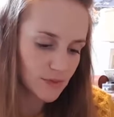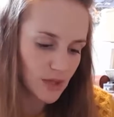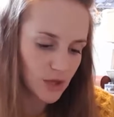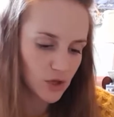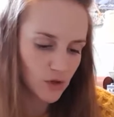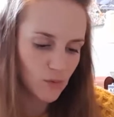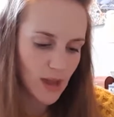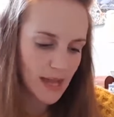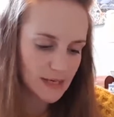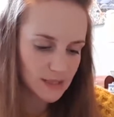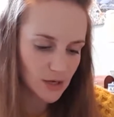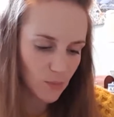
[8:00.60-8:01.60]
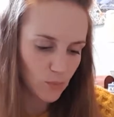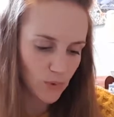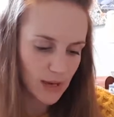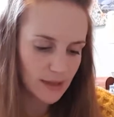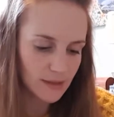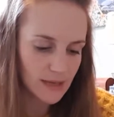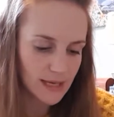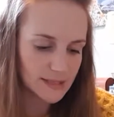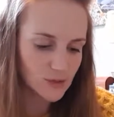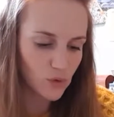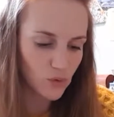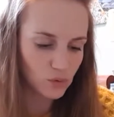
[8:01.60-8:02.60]
that you end up with
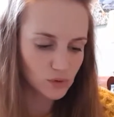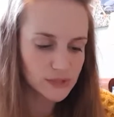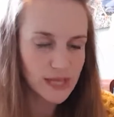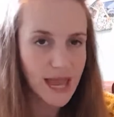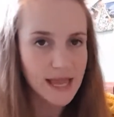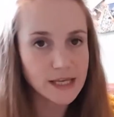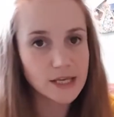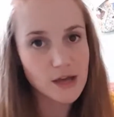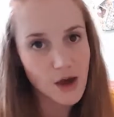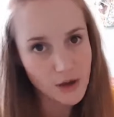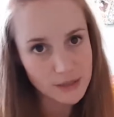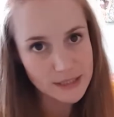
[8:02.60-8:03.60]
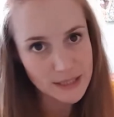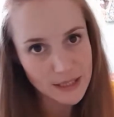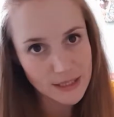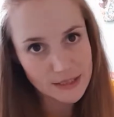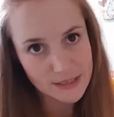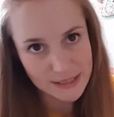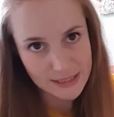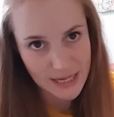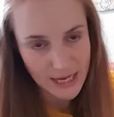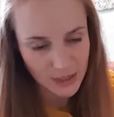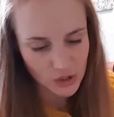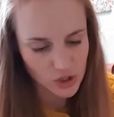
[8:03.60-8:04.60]
is called a garter
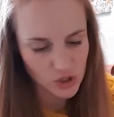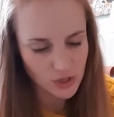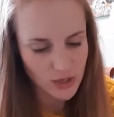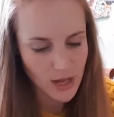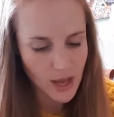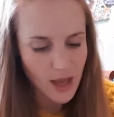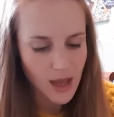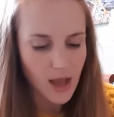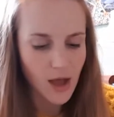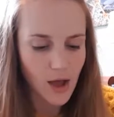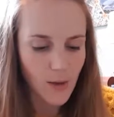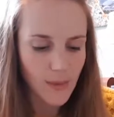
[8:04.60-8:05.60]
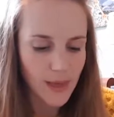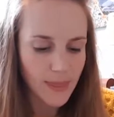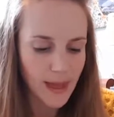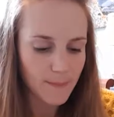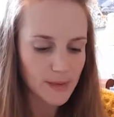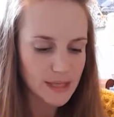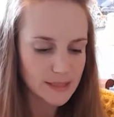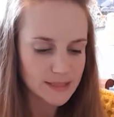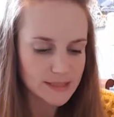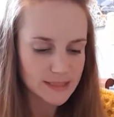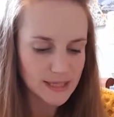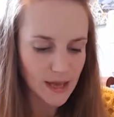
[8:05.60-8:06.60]
stitch, and that
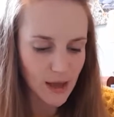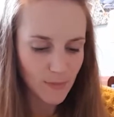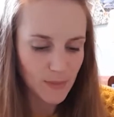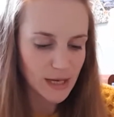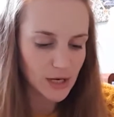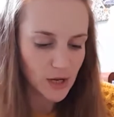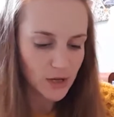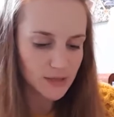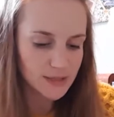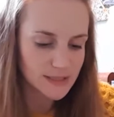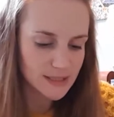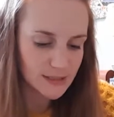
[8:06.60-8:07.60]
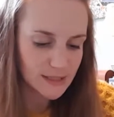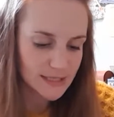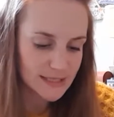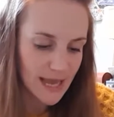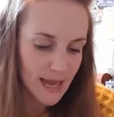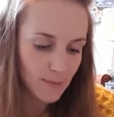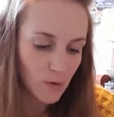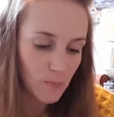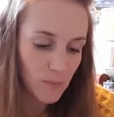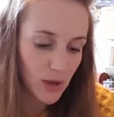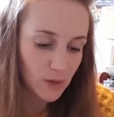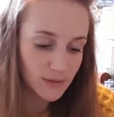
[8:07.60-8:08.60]
means it looks the same on
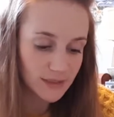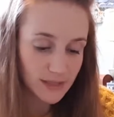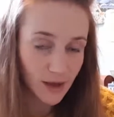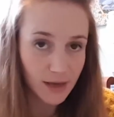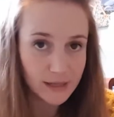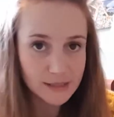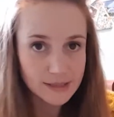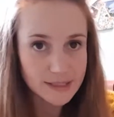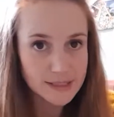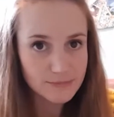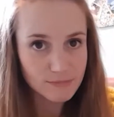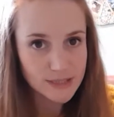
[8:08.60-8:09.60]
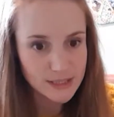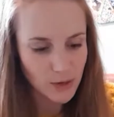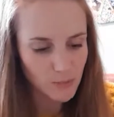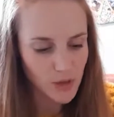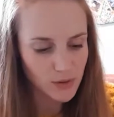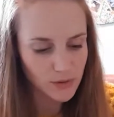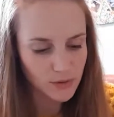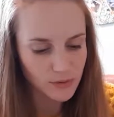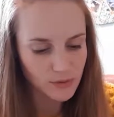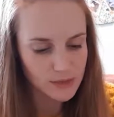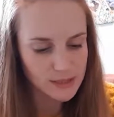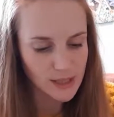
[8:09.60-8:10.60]
both sides, so both
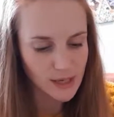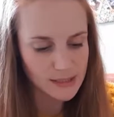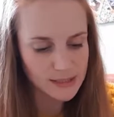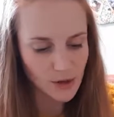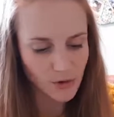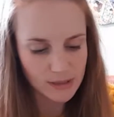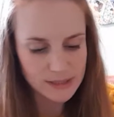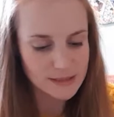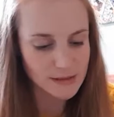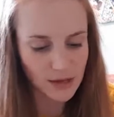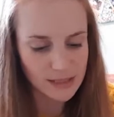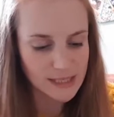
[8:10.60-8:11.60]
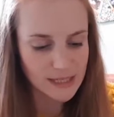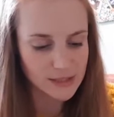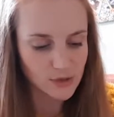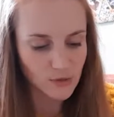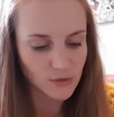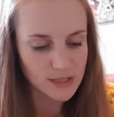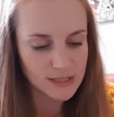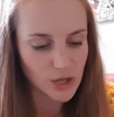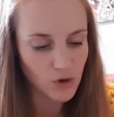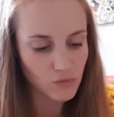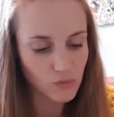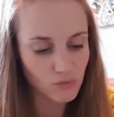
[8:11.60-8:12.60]
sides are identical. There's
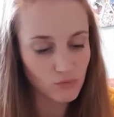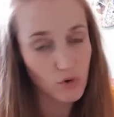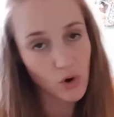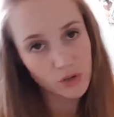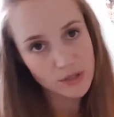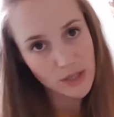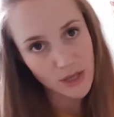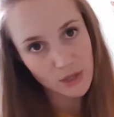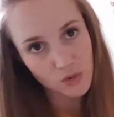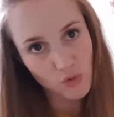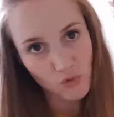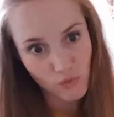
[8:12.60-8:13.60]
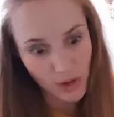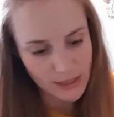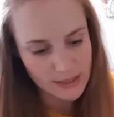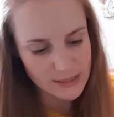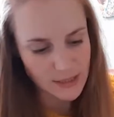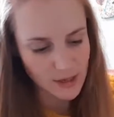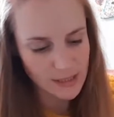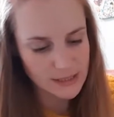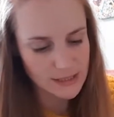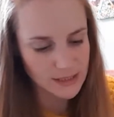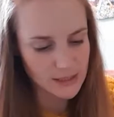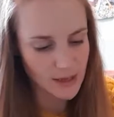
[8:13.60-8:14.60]
no wrong side or right
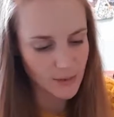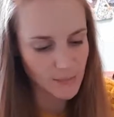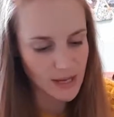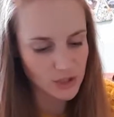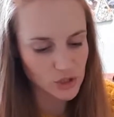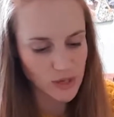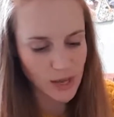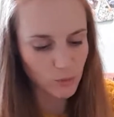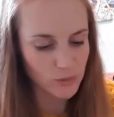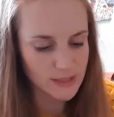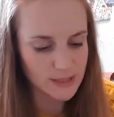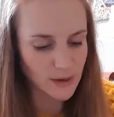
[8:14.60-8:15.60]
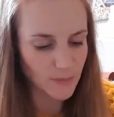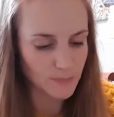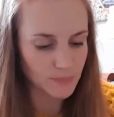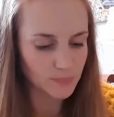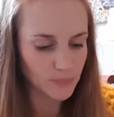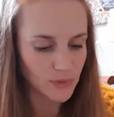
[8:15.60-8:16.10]
side, as you get with some